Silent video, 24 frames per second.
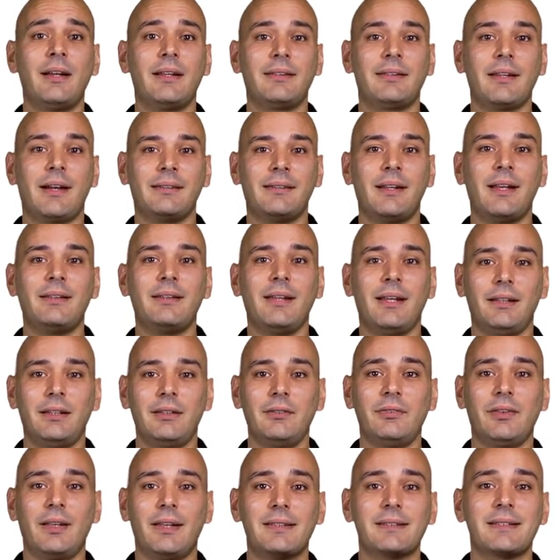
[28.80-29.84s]
.NET
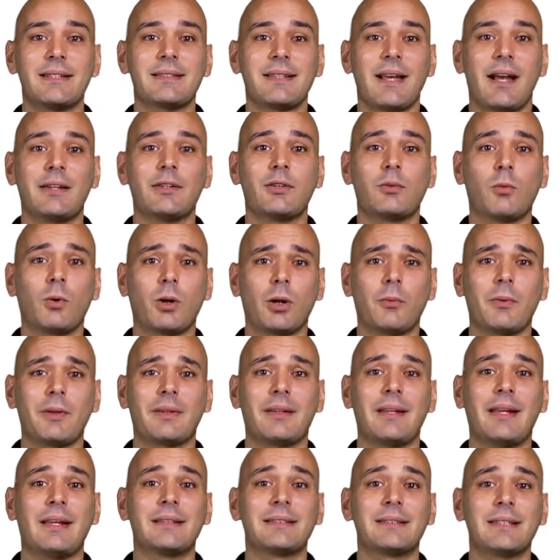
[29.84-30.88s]
is designed to work with
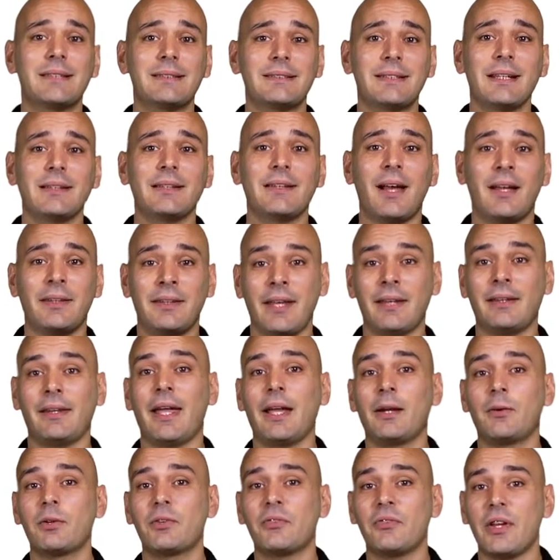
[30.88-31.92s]
the existing .NET
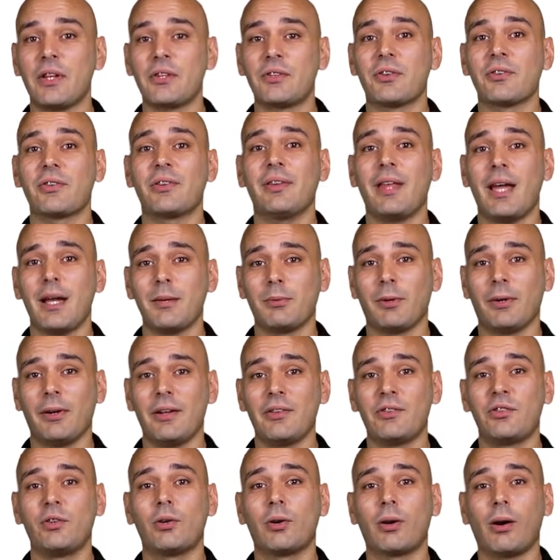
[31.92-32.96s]
language features and
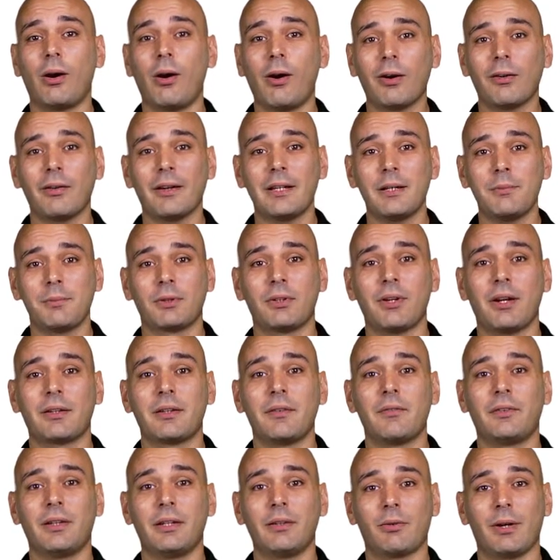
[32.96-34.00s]
libraries you are already
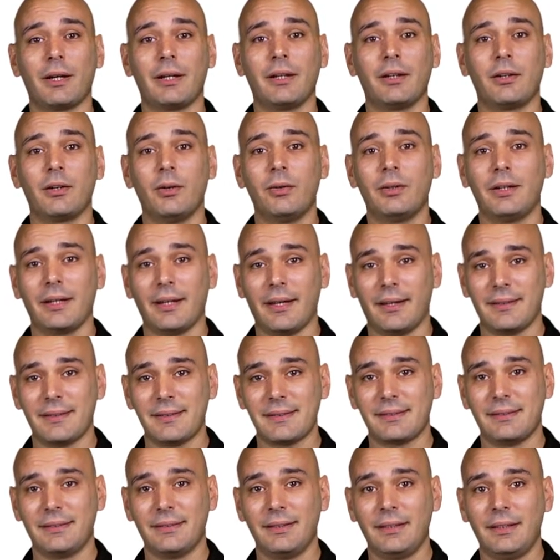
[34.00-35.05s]
productively writing code
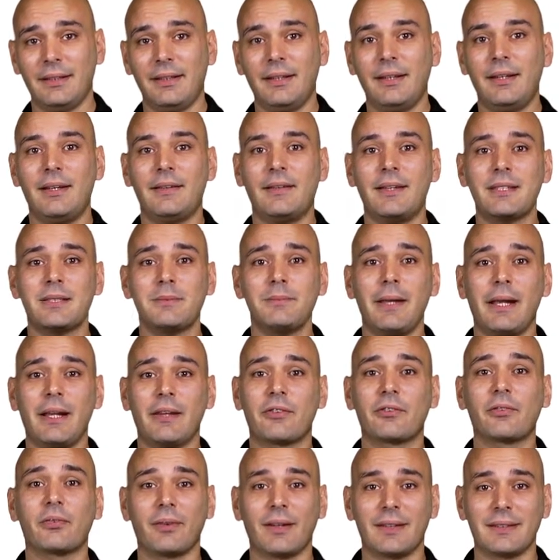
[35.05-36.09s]
against. This
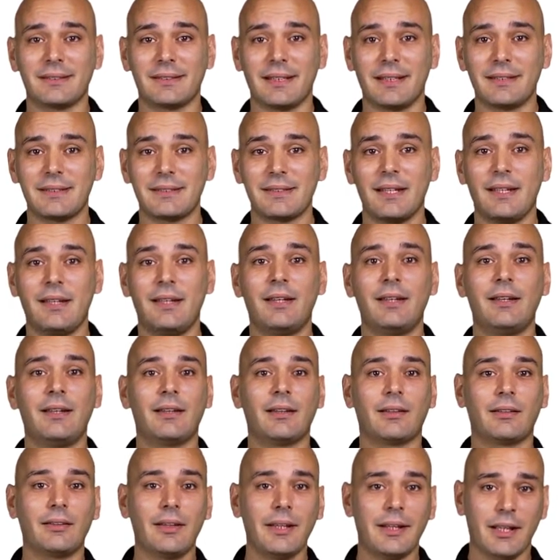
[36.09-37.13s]
means, for instance,
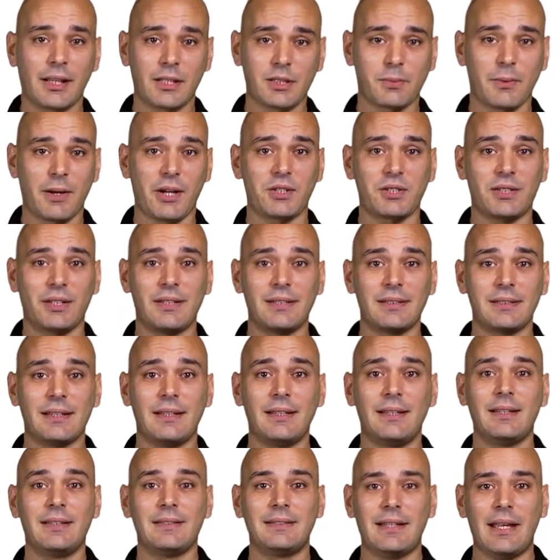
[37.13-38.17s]
link expressions,
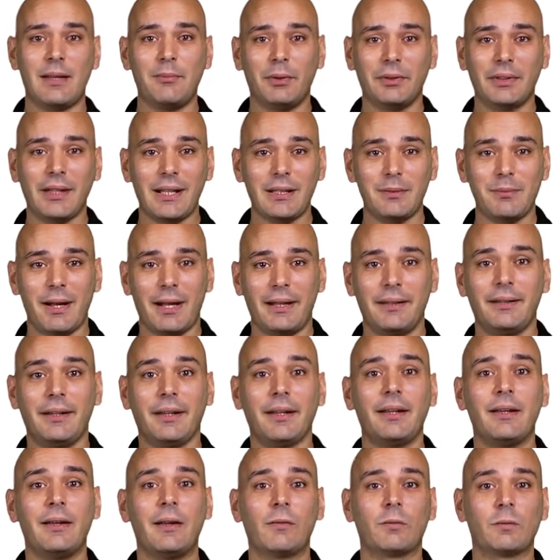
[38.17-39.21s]
XAML data
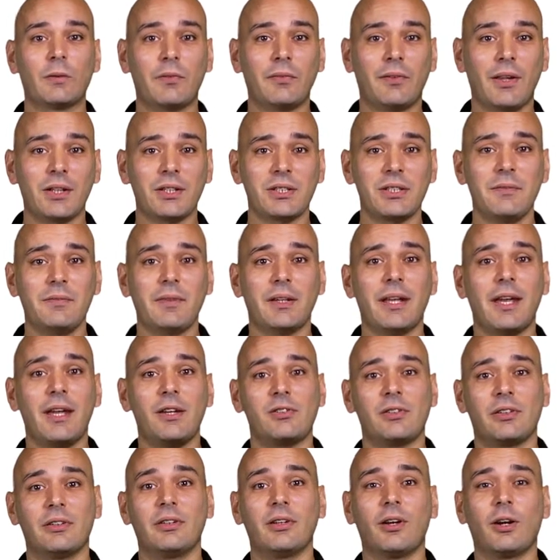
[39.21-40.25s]
binding, reflection
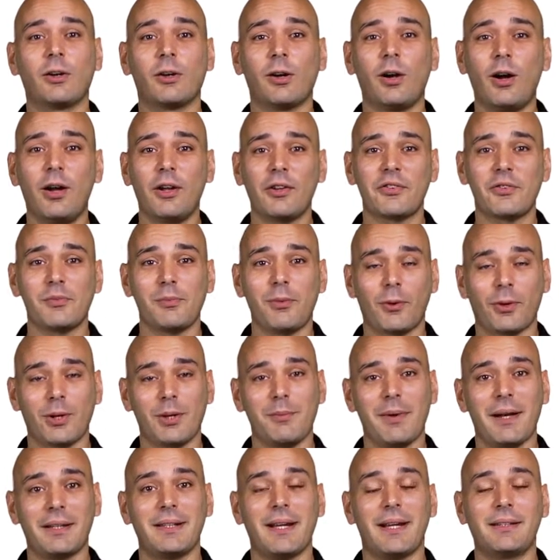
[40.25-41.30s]
invocation are all supported
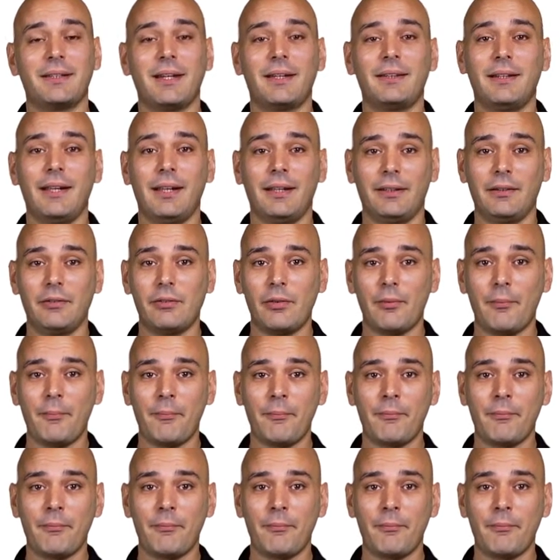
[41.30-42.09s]
by .NET.